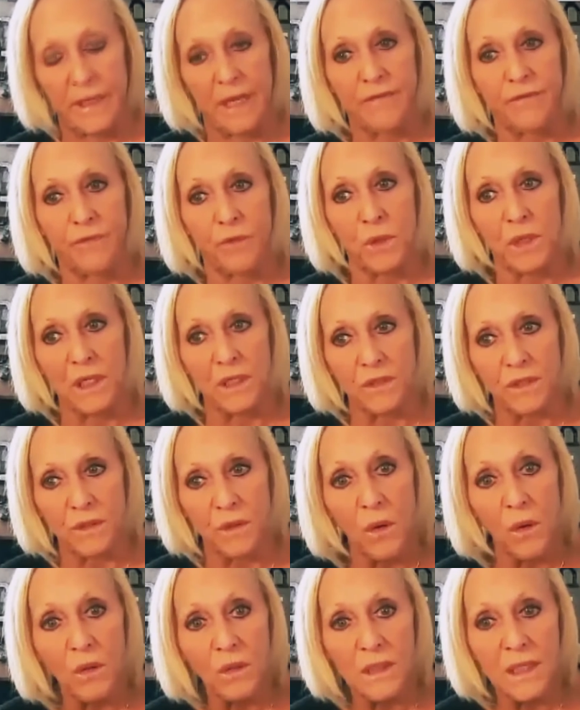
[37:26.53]
uh, 40 years
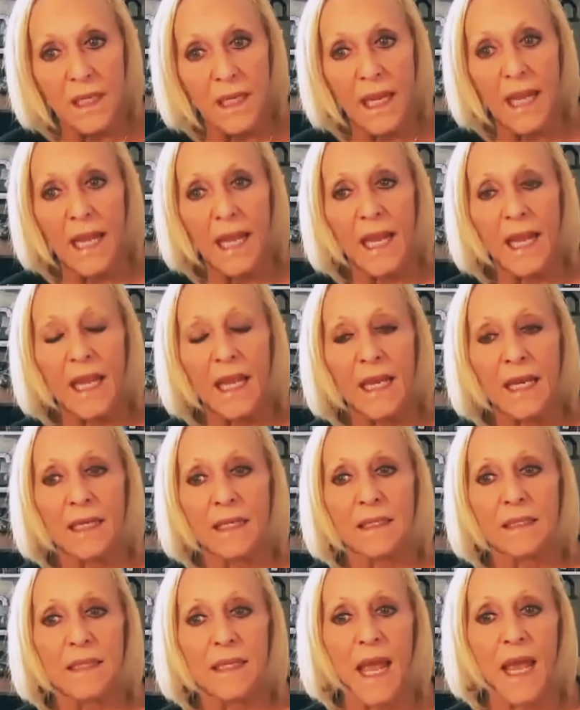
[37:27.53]
old
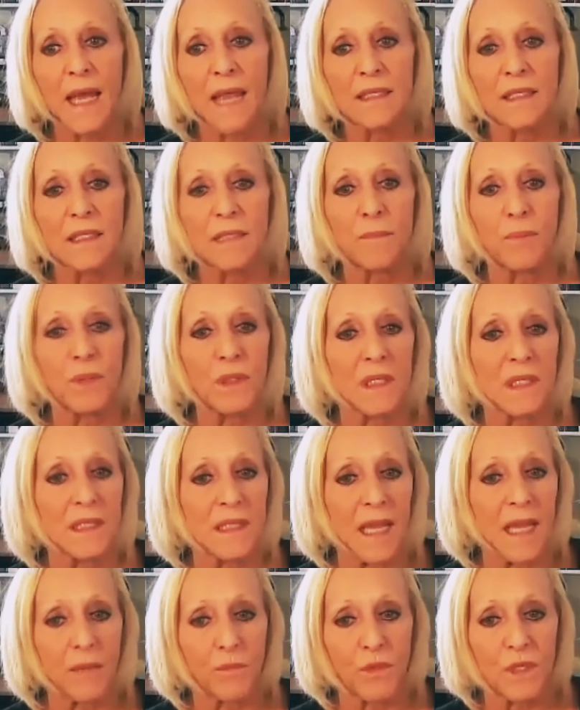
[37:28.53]
and has to put the
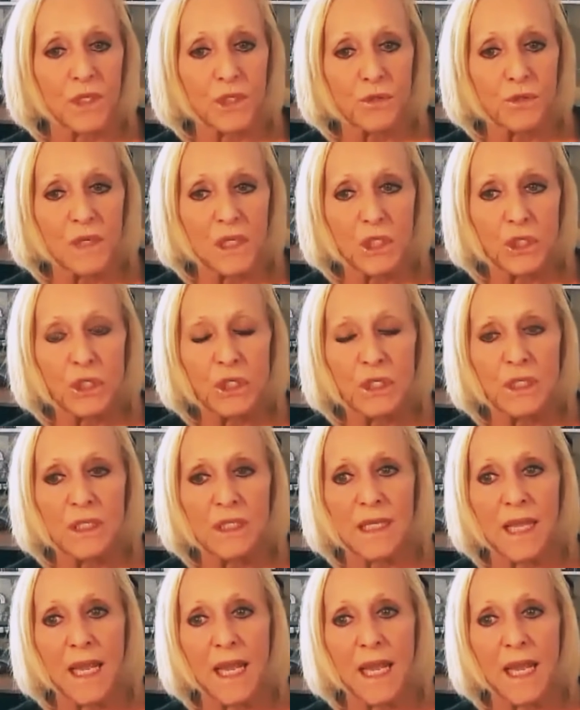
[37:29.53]
same restrictions.